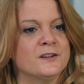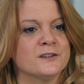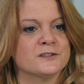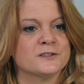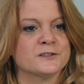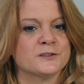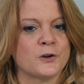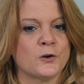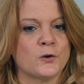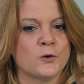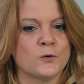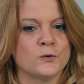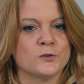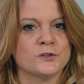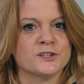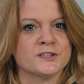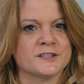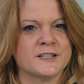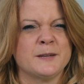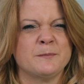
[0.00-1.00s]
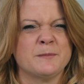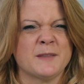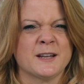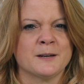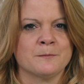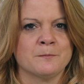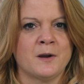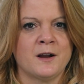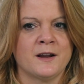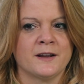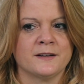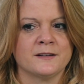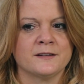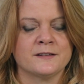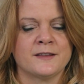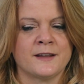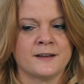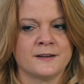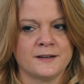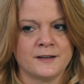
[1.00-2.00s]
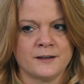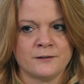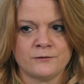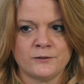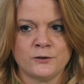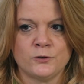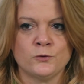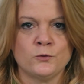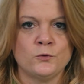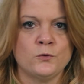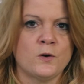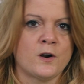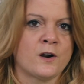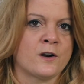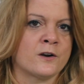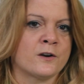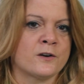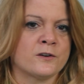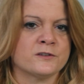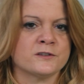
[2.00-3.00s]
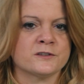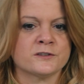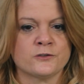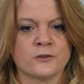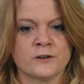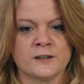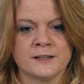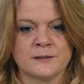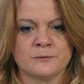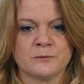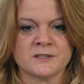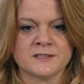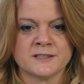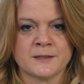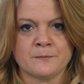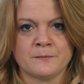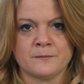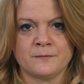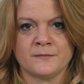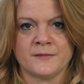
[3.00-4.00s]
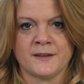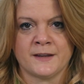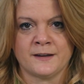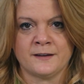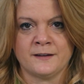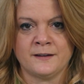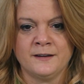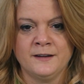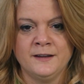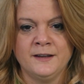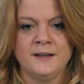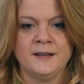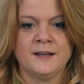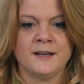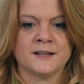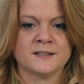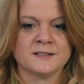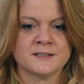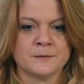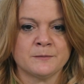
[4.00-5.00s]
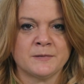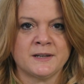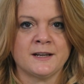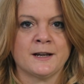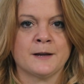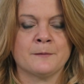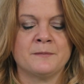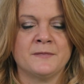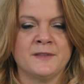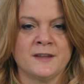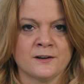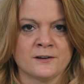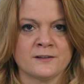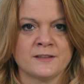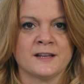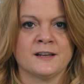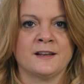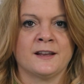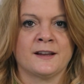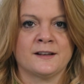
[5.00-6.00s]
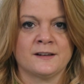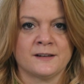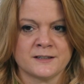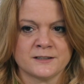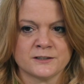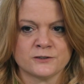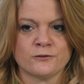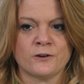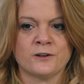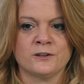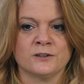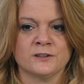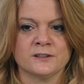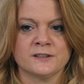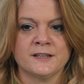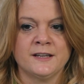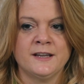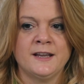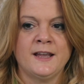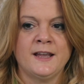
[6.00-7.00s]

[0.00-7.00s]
So just keep that in mind, that if you are struggling with something, it's somebody up there that likely struggled,